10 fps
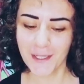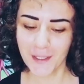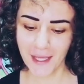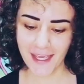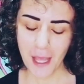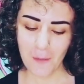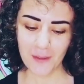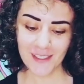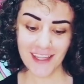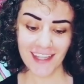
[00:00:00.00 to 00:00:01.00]
Okay?
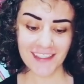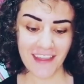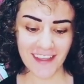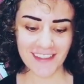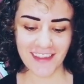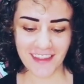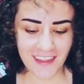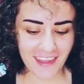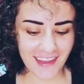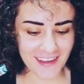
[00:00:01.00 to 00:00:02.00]
Because that's the
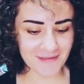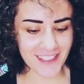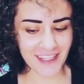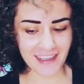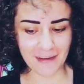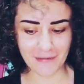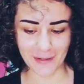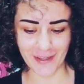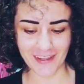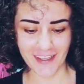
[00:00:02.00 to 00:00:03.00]
thing I'm seeing here
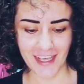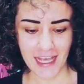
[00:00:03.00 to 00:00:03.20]
for you.